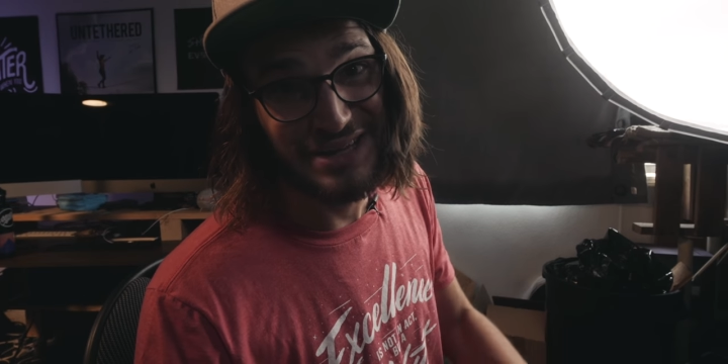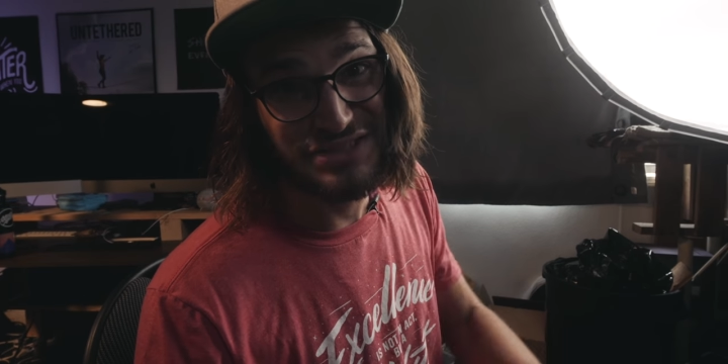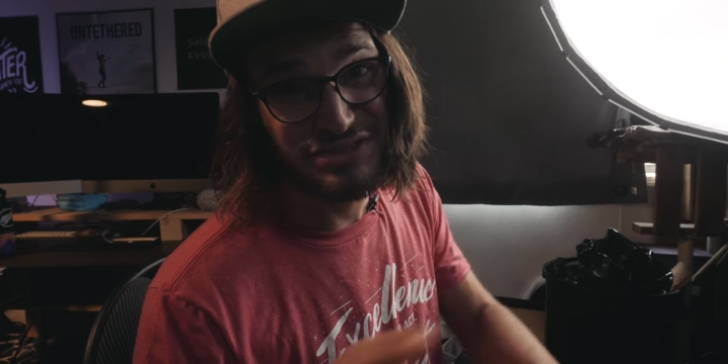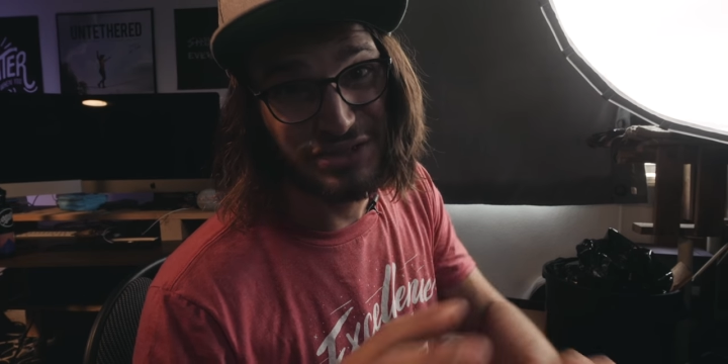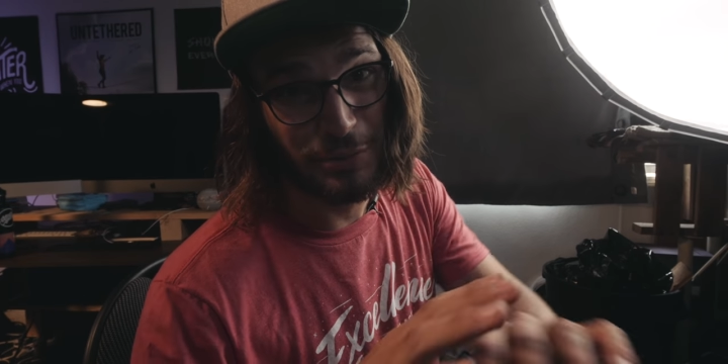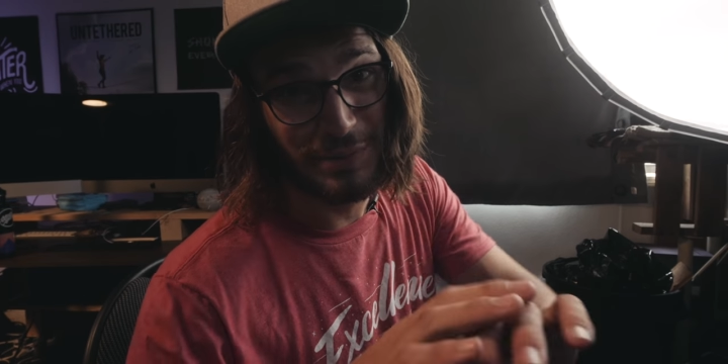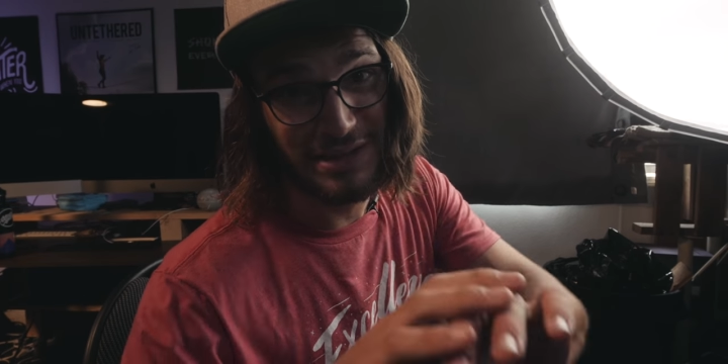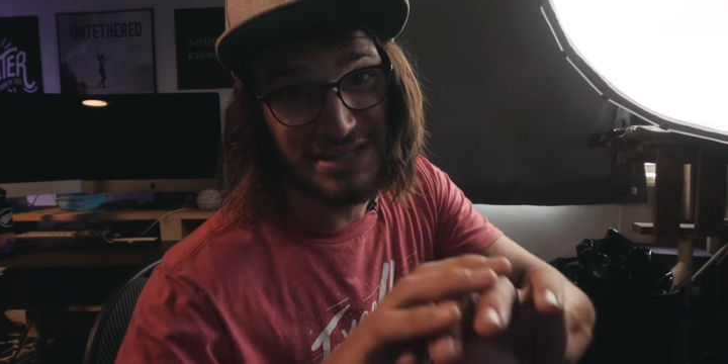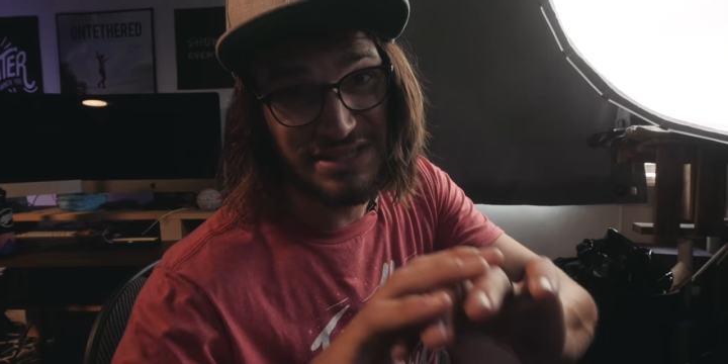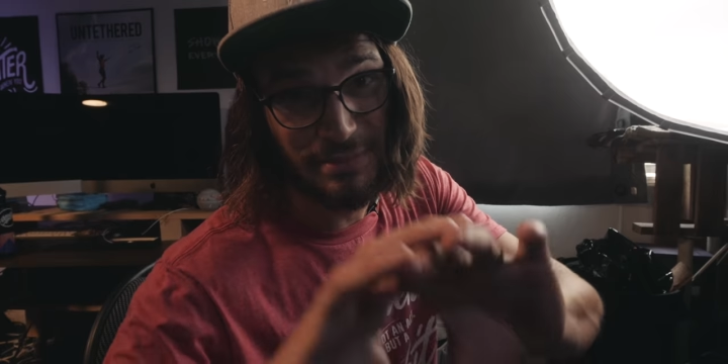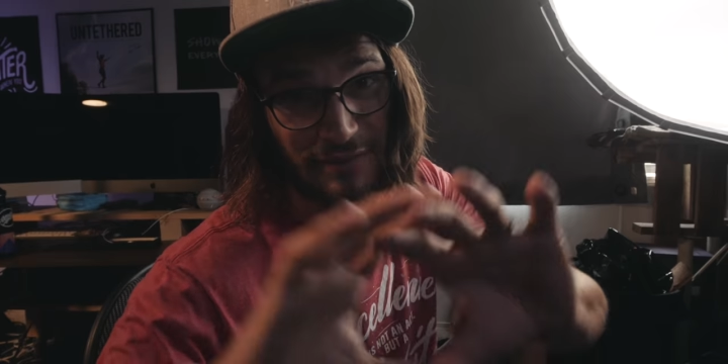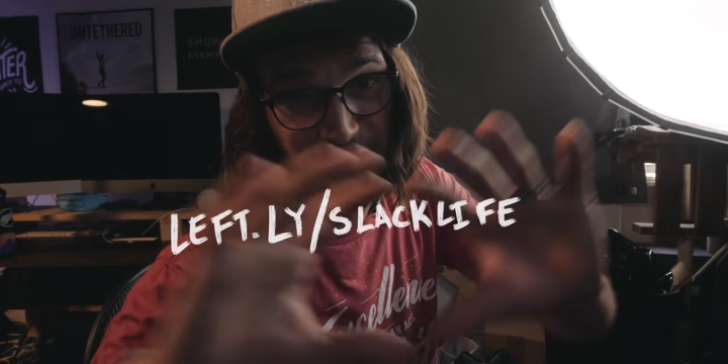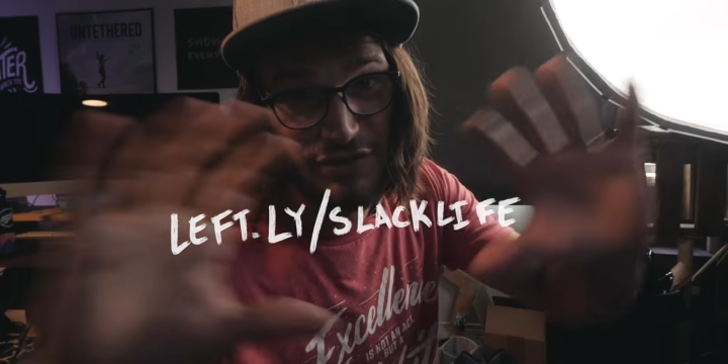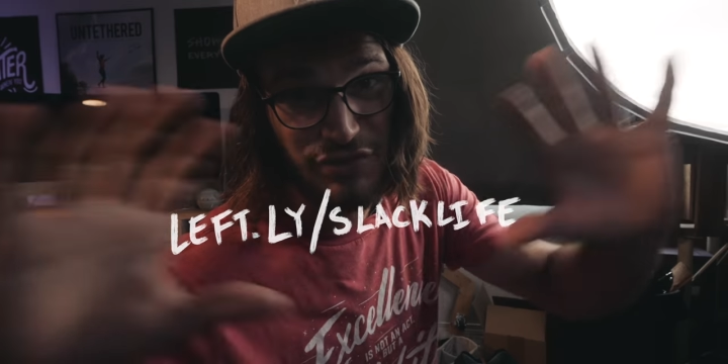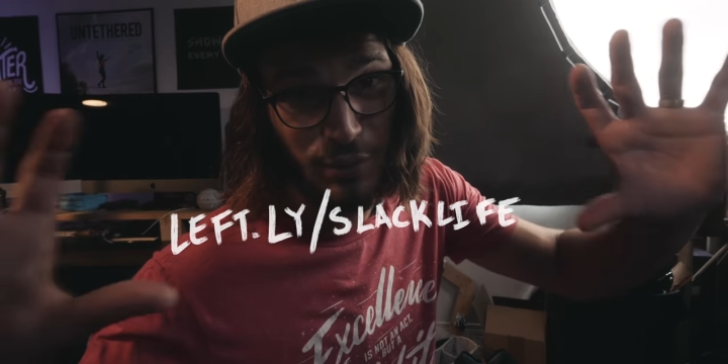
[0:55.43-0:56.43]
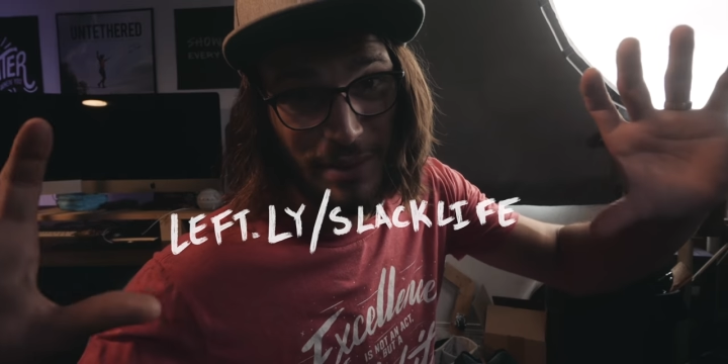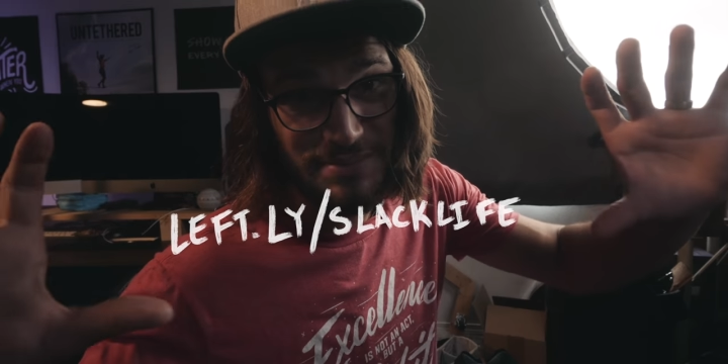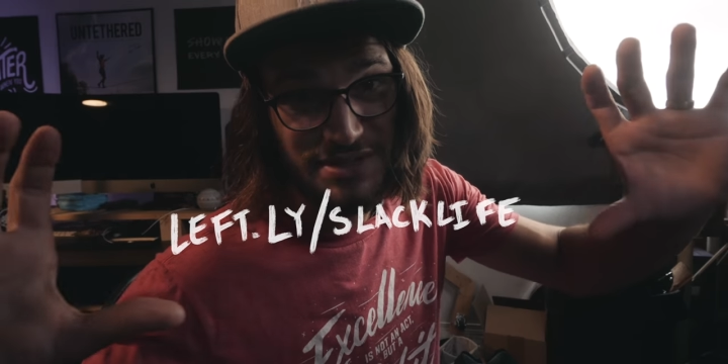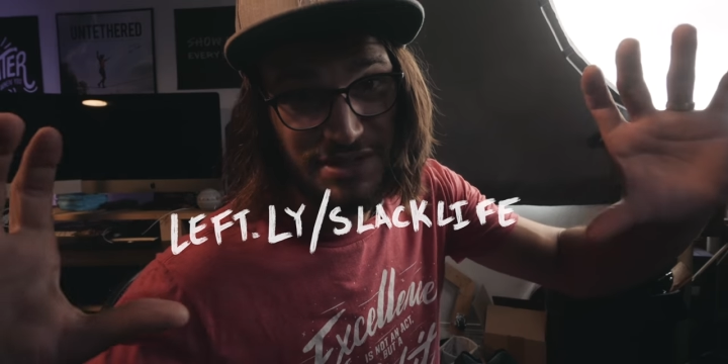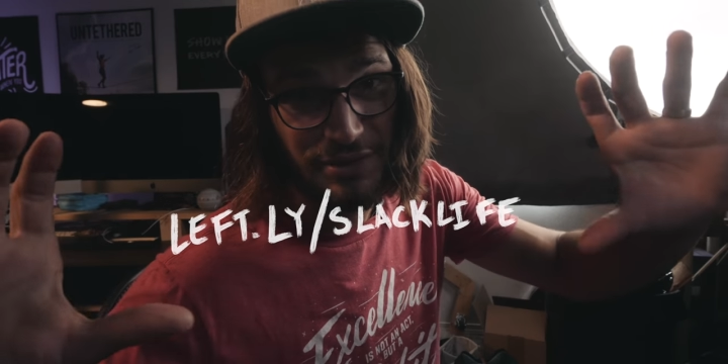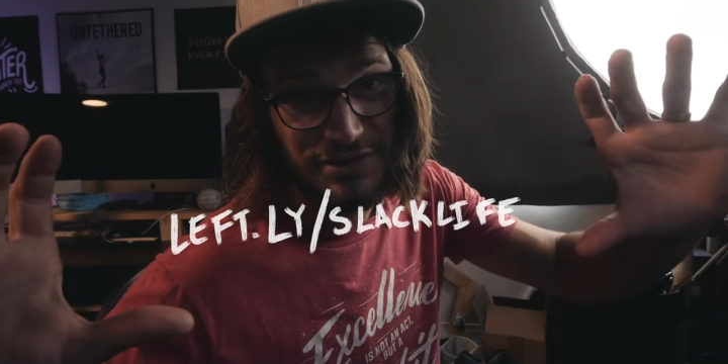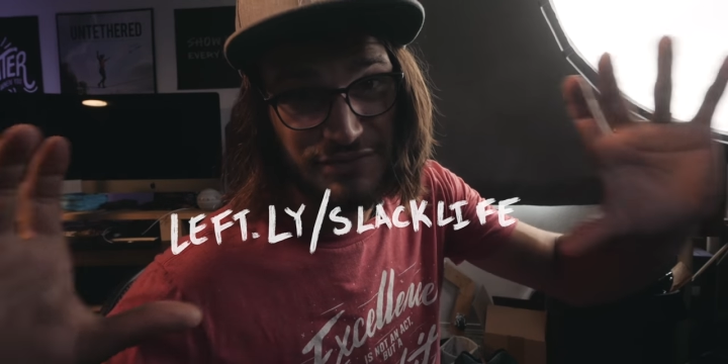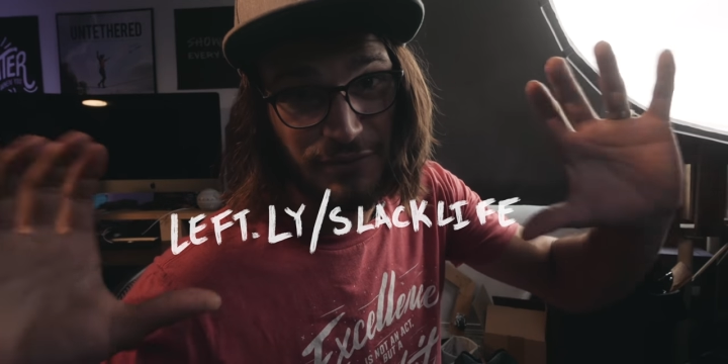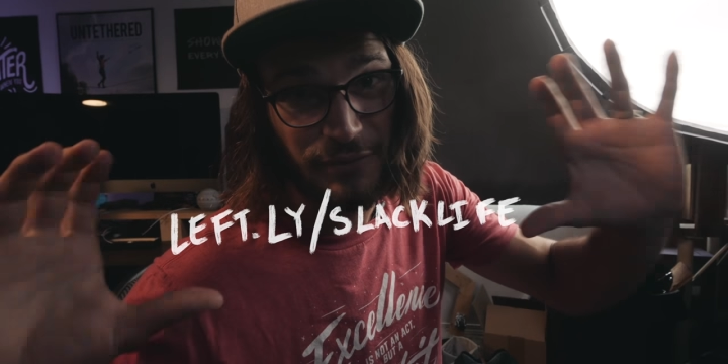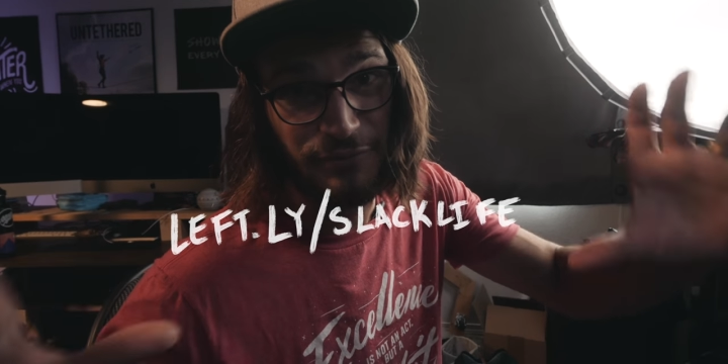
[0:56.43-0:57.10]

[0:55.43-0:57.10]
I just started releasing my first web series